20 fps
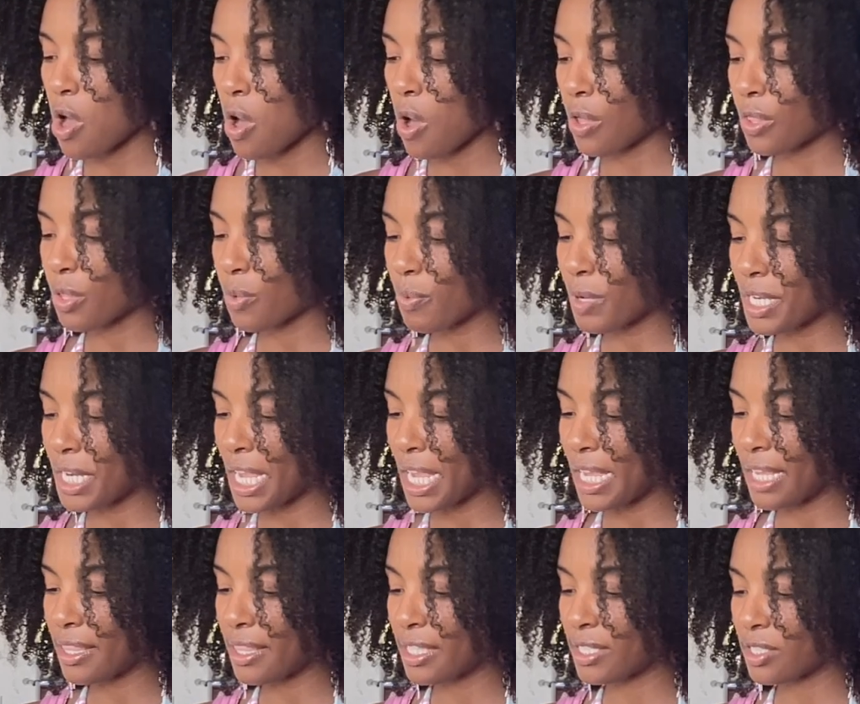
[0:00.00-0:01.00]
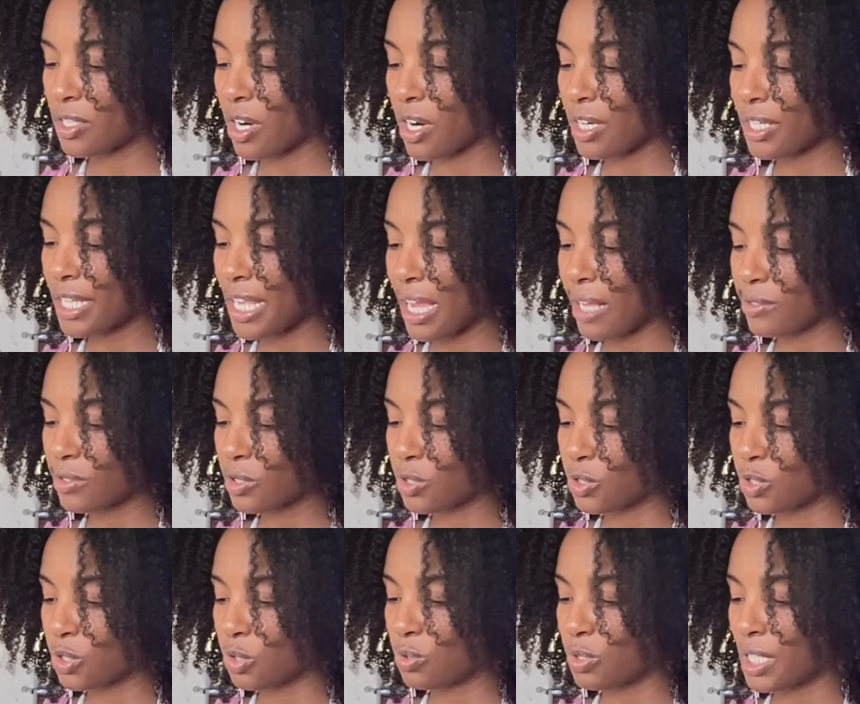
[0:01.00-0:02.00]
On the one hand, this card
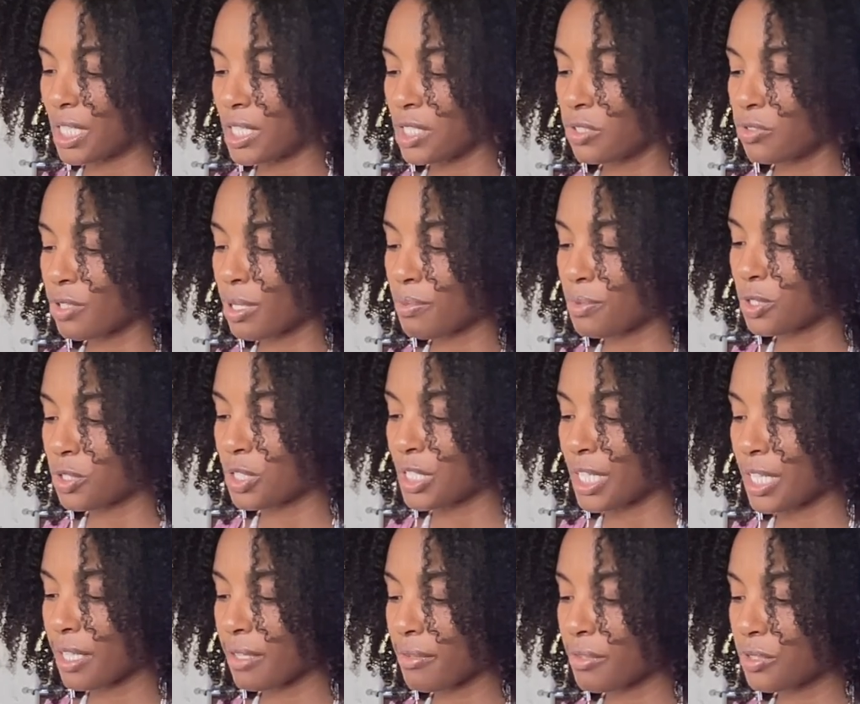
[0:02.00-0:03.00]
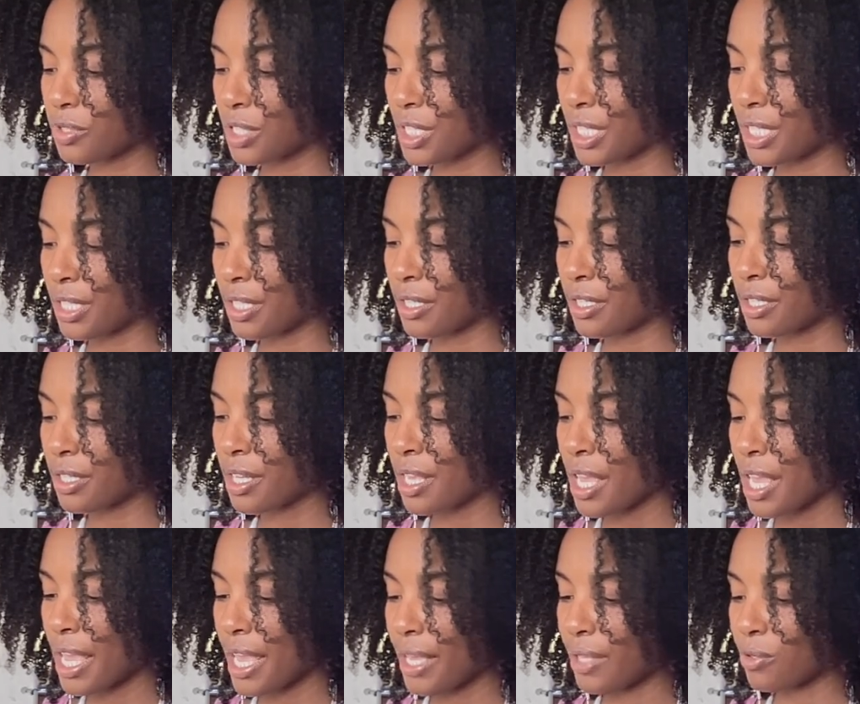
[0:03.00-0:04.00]
counsels you to interrupt your daily routine
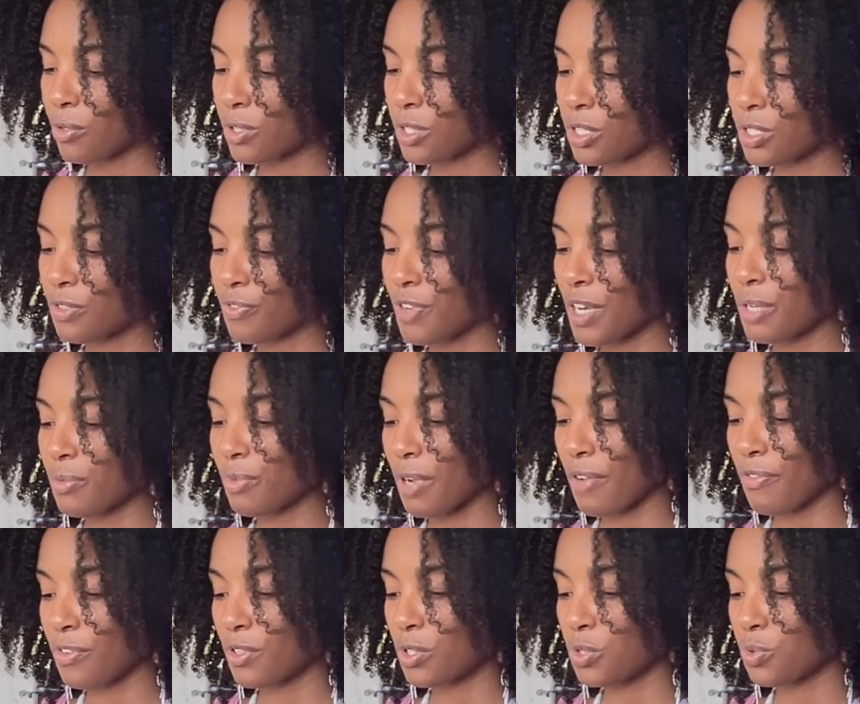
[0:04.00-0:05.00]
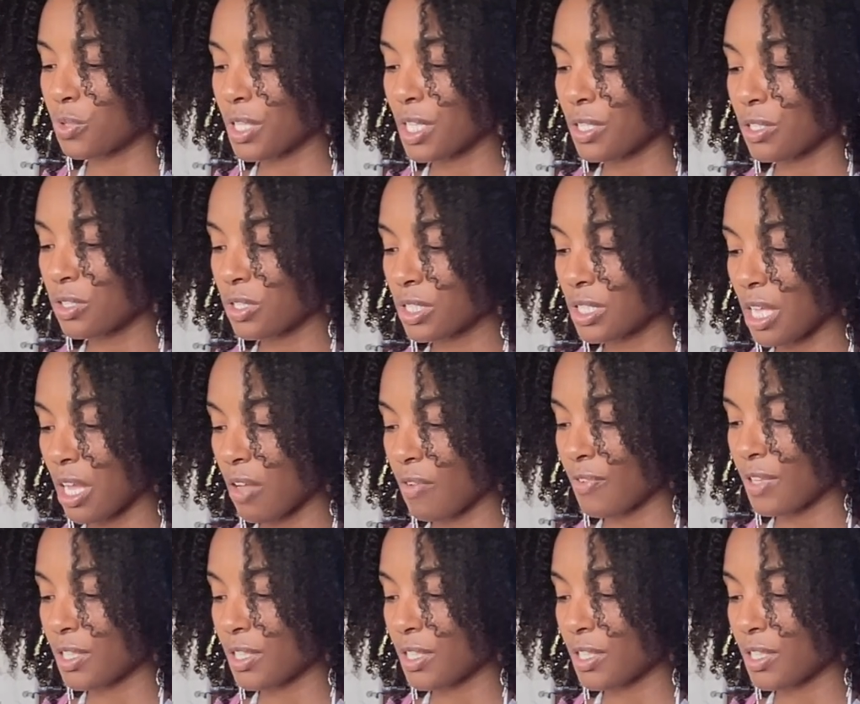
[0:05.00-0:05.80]
in order to find refuge within yourself